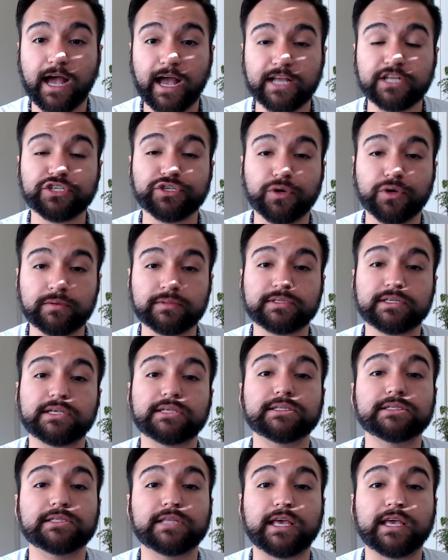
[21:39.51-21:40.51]
I chose
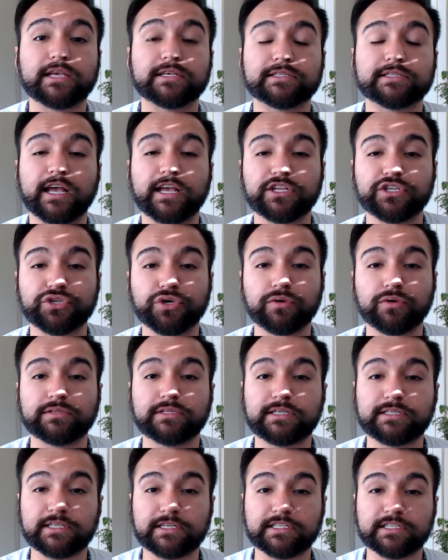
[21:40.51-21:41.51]
these things. I chose
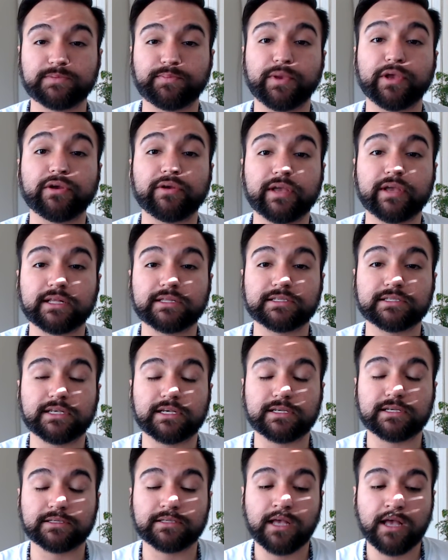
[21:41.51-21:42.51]
these
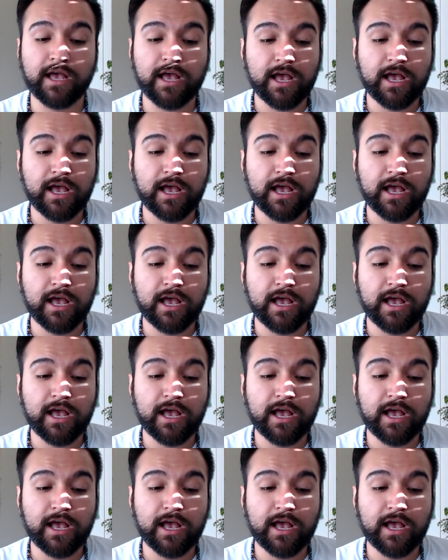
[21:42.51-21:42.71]
experiences.